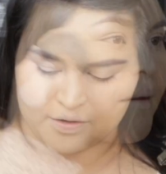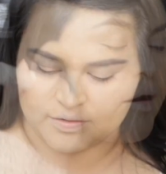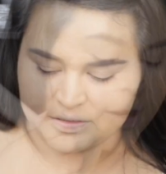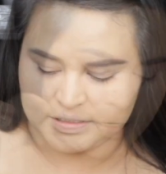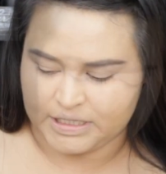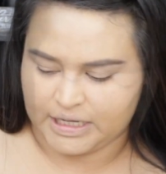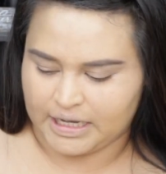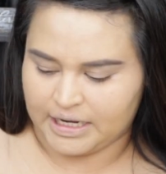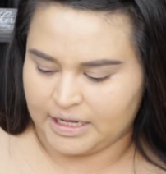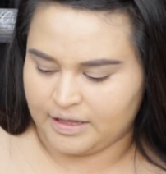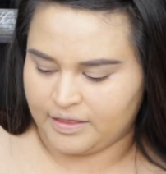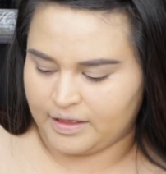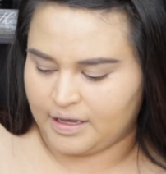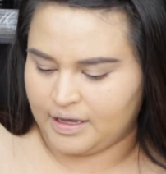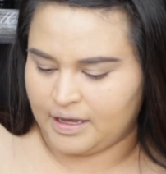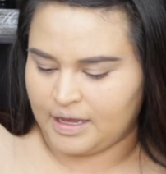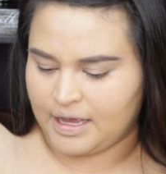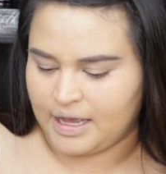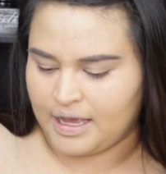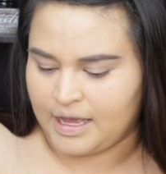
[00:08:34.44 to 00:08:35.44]
I don't see
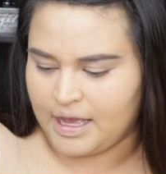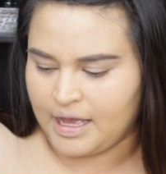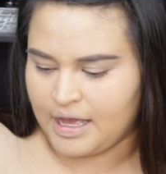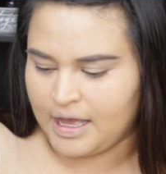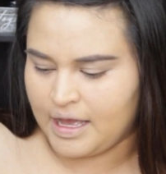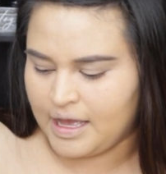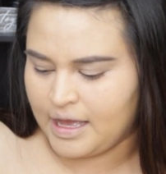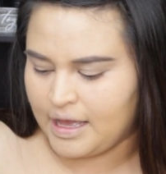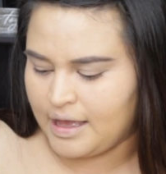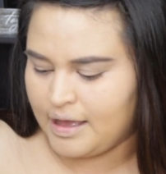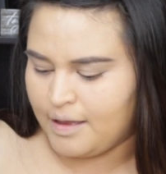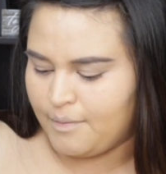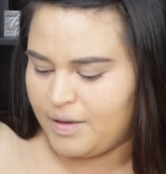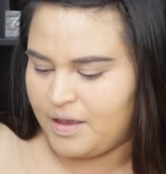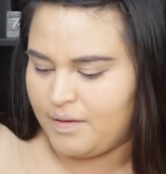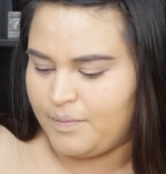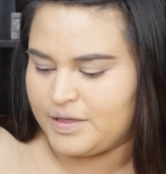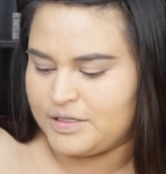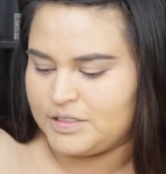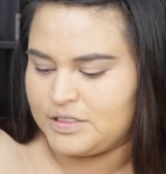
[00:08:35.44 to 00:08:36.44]
anything.
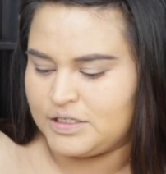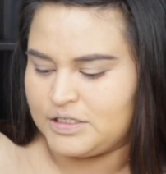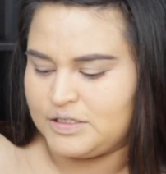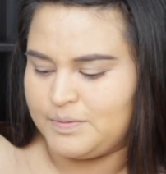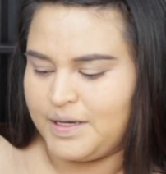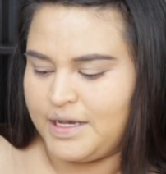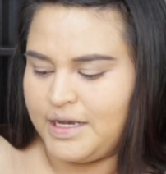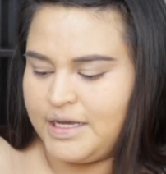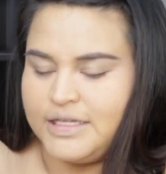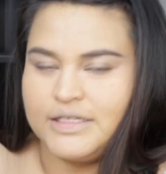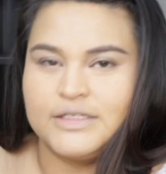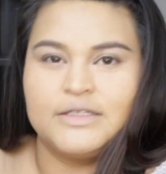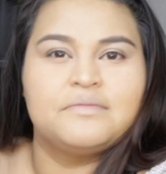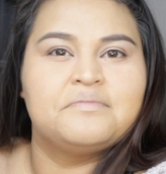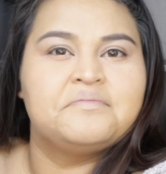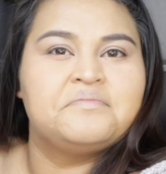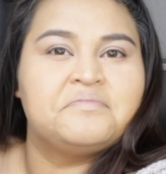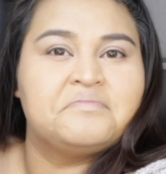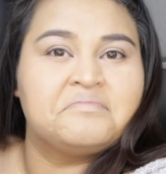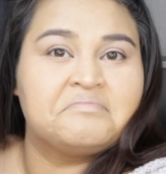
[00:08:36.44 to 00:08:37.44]
Maybe it's just
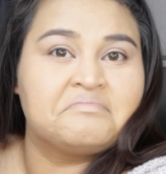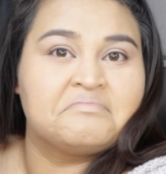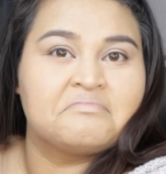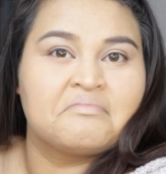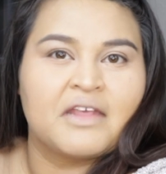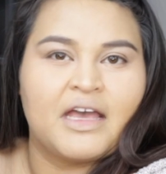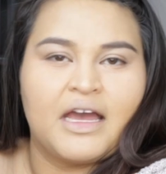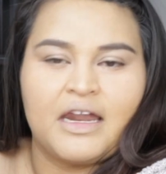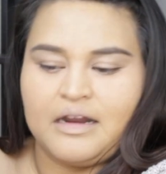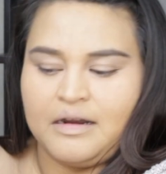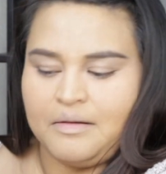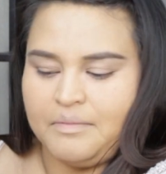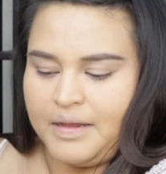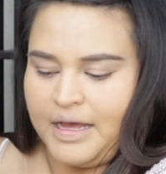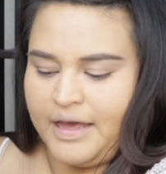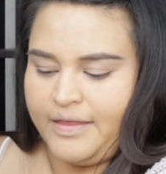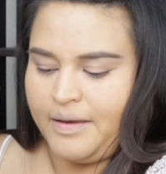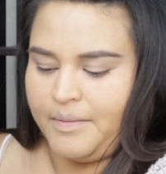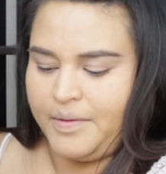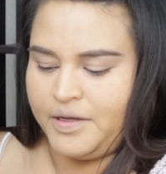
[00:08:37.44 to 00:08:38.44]
because I didn't
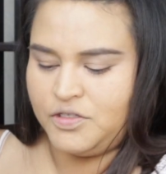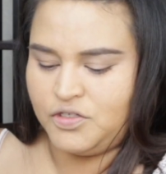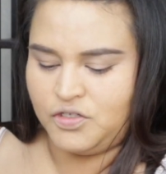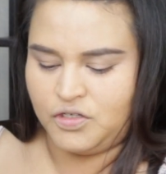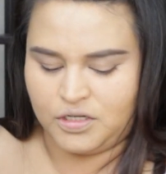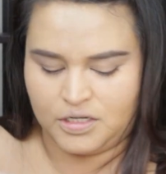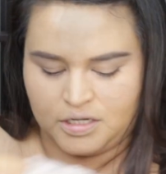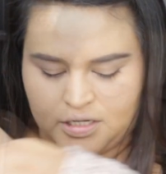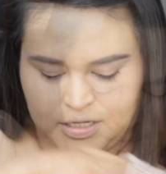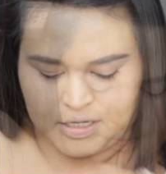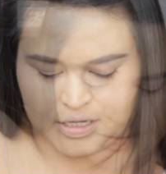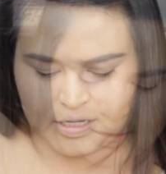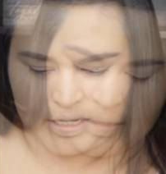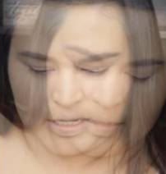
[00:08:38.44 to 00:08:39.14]
apply that much.